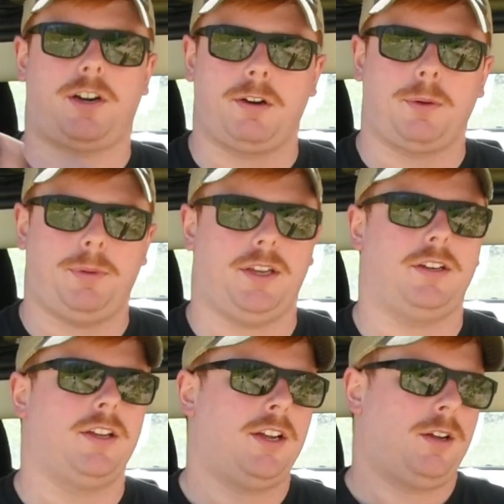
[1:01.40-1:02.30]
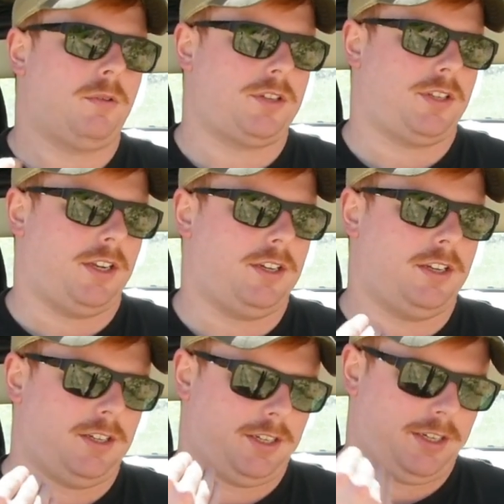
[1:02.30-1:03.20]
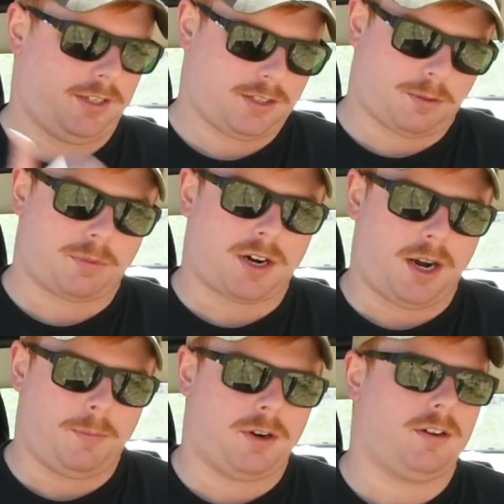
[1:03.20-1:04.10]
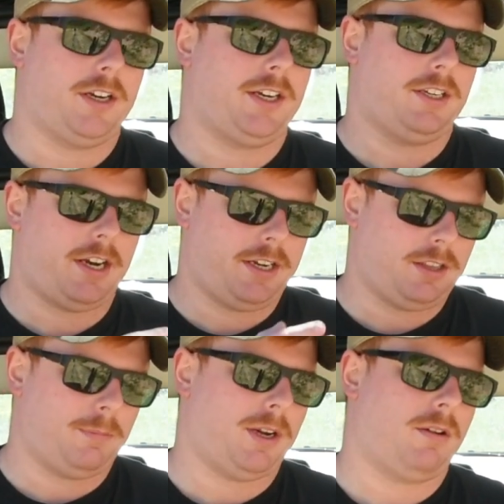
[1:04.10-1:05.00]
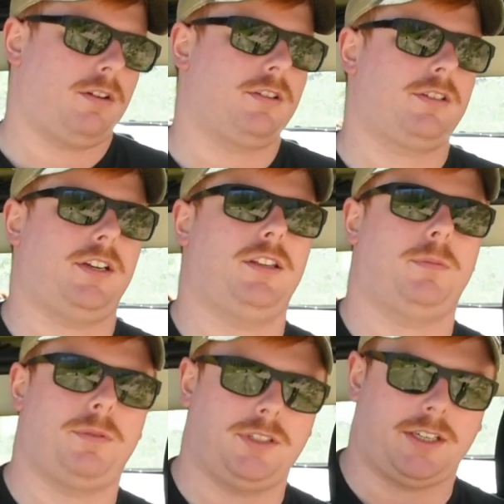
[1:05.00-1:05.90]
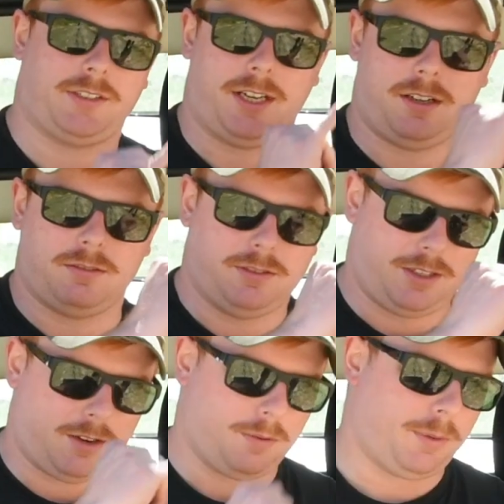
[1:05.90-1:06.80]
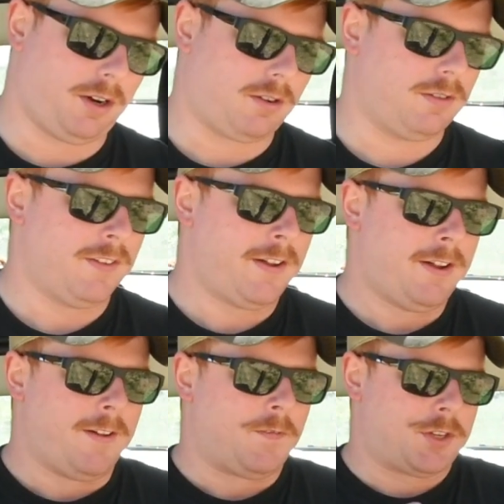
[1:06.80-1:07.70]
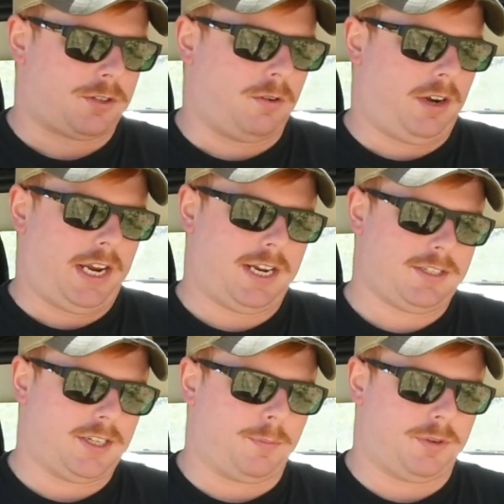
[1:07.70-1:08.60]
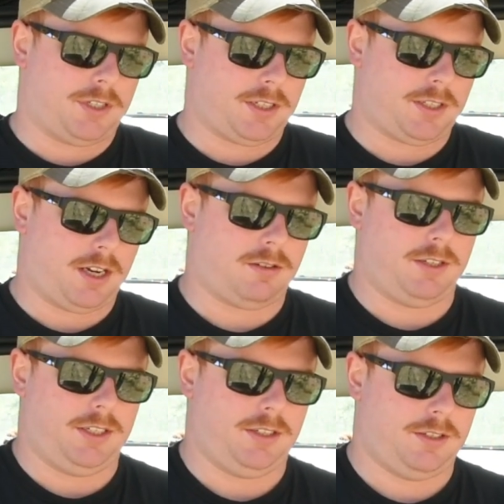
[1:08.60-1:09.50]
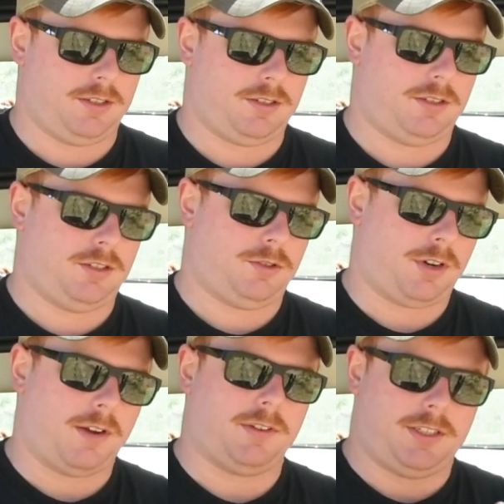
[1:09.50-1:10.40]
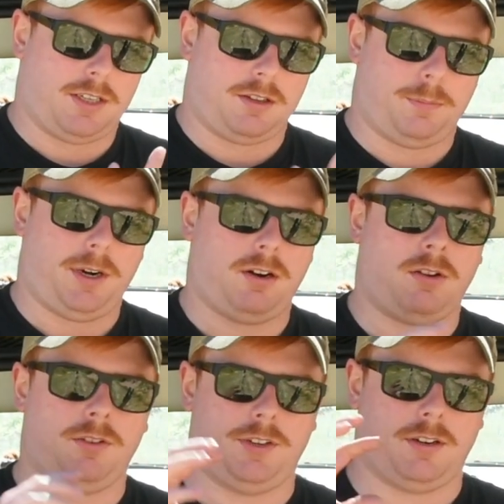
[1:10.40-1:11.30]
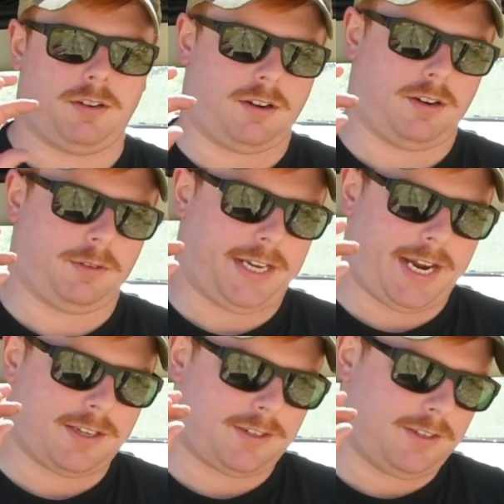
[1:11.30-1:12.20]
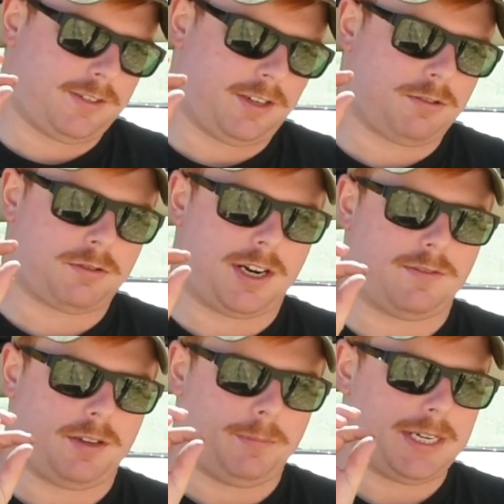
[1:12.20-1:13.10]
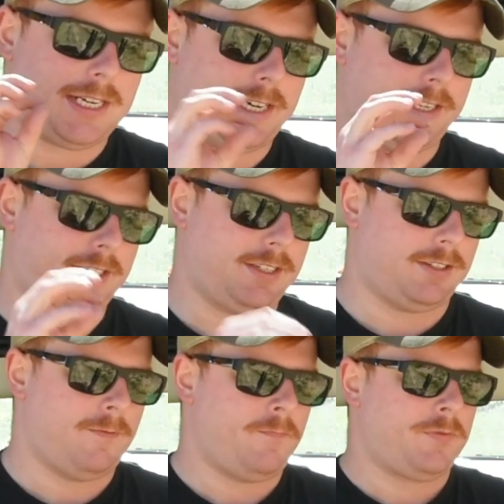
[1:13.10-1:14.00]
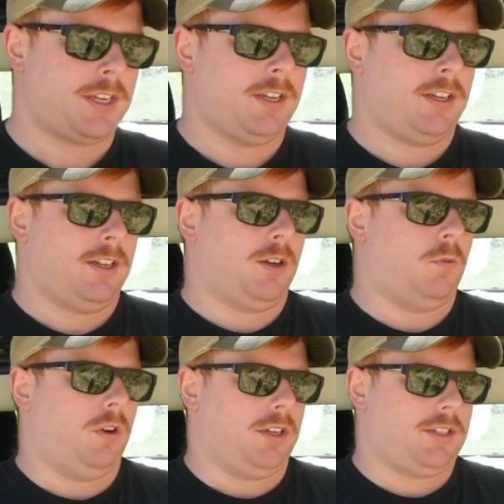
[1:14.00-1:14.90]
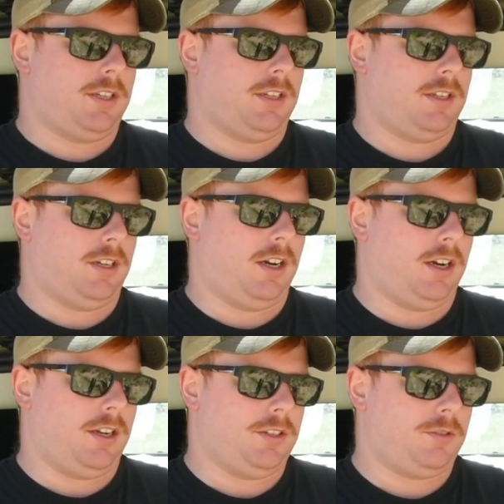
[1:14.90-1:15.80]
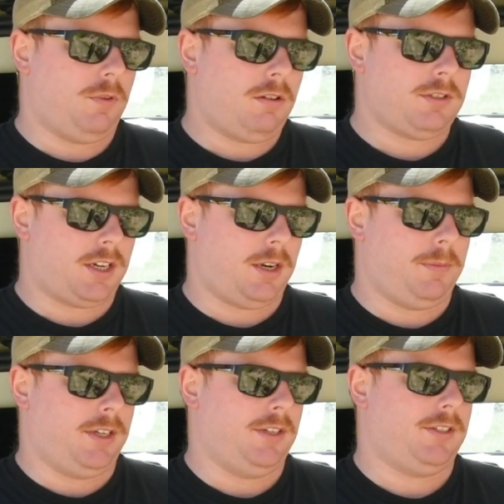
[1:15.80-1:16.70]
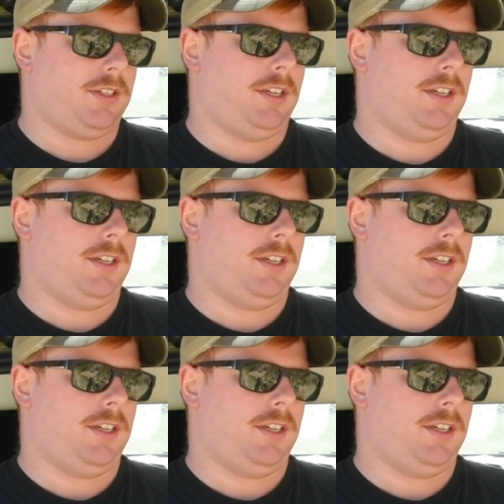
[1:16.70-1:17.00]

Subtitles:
firing pin, which then hits the primer, igniting the powder, sending the projectile down the barrel. So as that projectile is traveling down the barrel, there are gases that are traveling behind it. What dwell time is